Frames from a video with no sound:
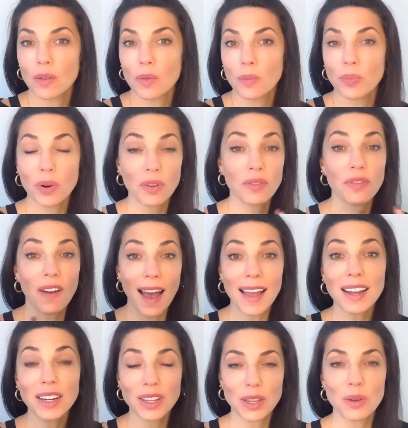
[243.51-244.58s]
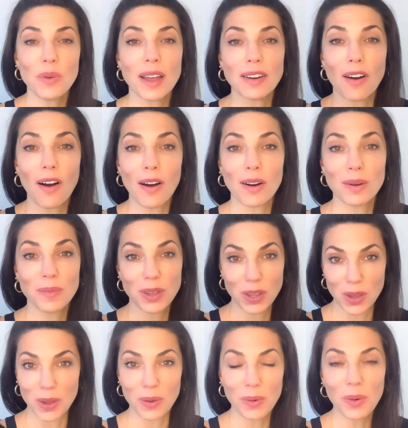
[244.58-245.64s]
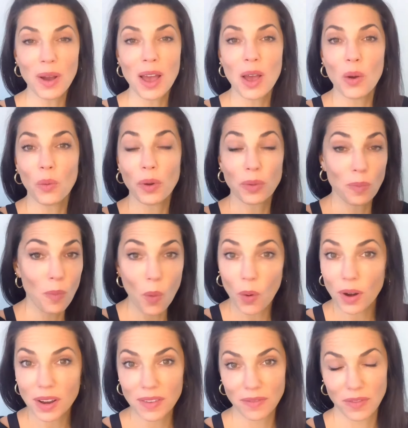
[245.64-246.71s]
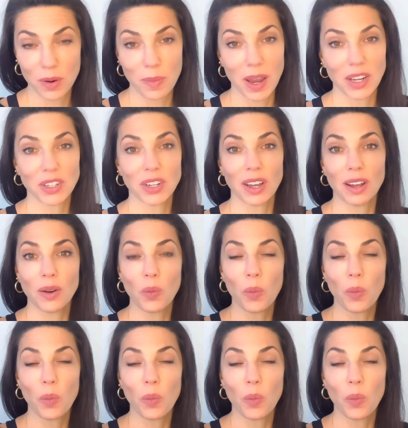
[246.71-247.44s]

provide you and arm you with more information,